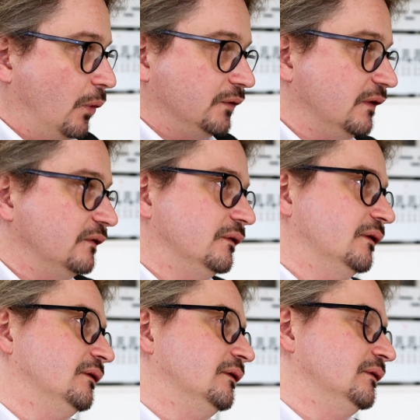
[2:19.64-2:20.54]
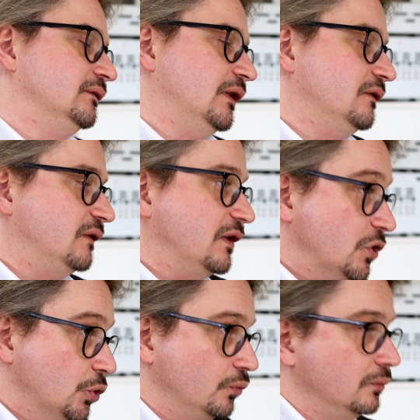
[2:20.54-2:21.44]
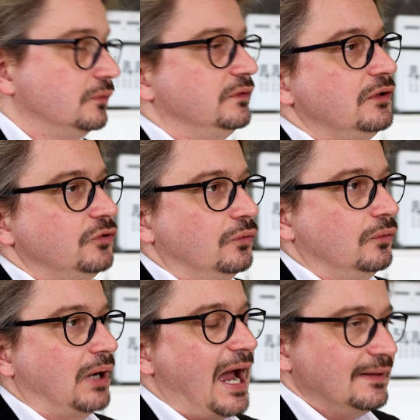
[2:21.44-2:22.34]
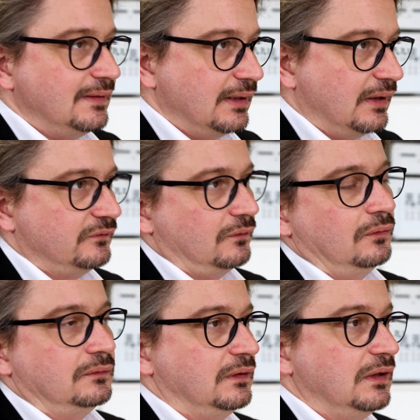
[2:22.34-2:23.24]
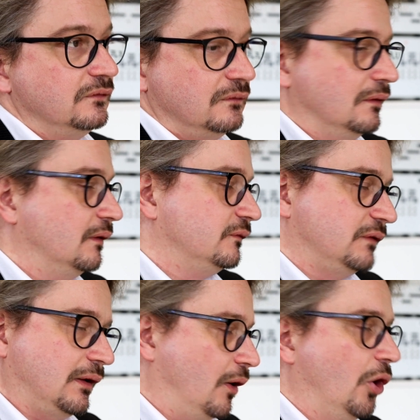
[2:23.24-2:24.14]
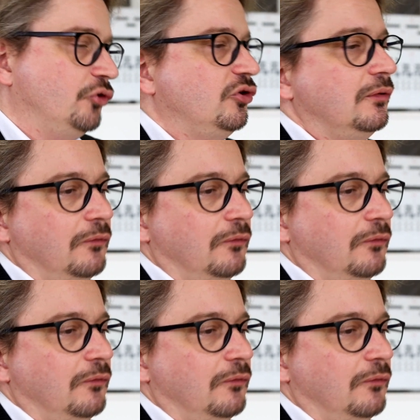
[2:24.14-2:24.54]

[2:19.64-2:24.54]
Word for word: what is uh, the, the, new the new ideas on this uh, technology.